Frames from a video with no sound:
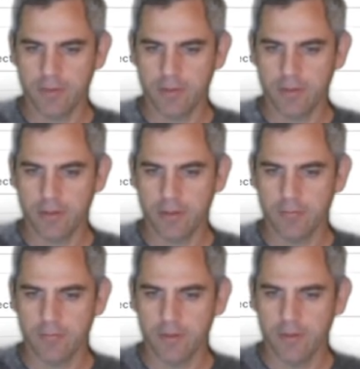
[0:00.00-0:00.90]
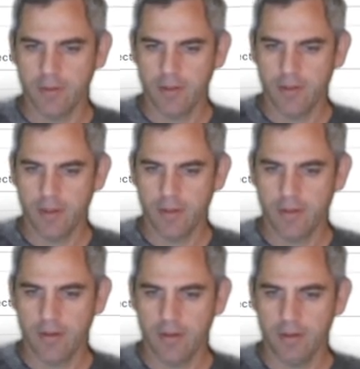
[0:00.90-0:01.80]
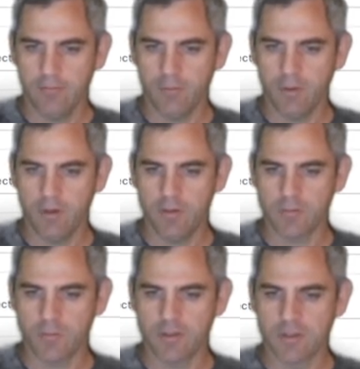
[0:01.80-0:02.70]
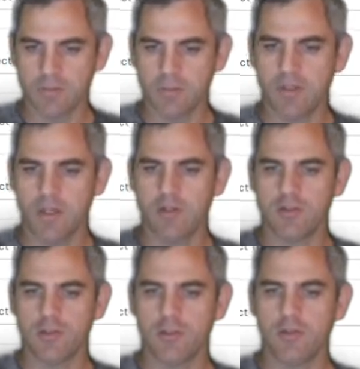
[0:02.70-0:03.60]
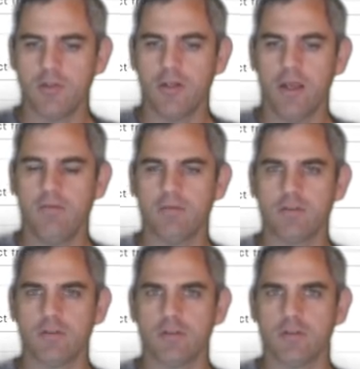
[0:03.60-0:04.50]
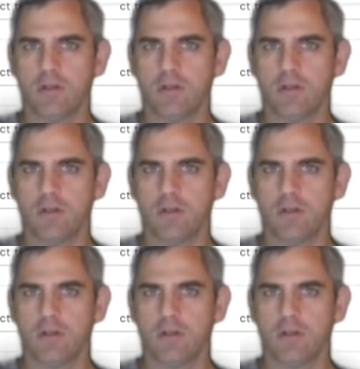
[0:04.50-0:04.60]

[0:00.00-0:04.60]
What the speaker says: And then if you want to do some more segmentation, you could have a certain